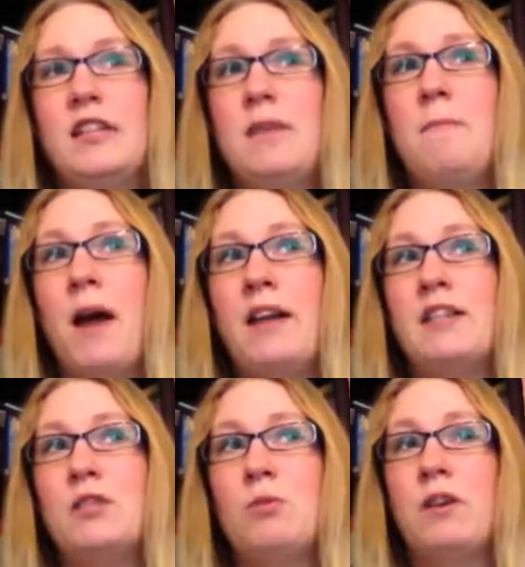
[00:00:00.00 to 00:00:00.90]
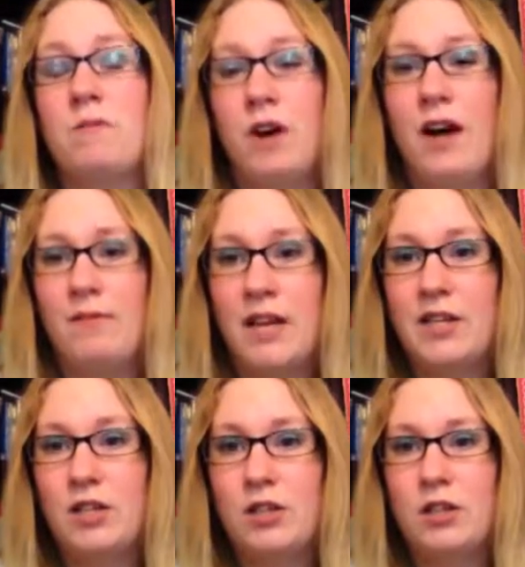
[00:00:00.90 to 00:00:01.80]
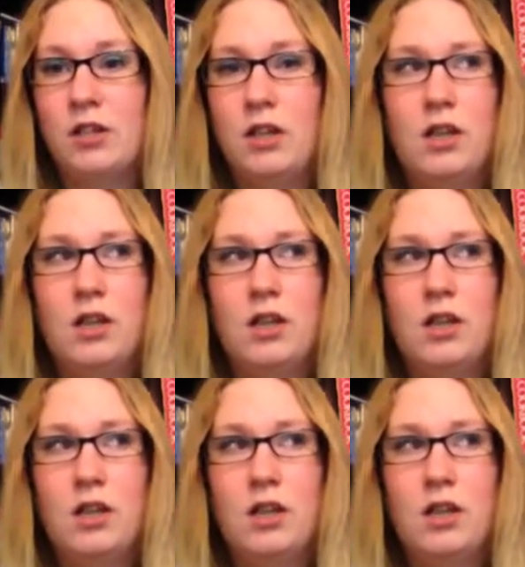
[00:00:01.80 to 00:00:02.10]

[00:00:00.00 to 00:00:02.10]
like minus 25 last year.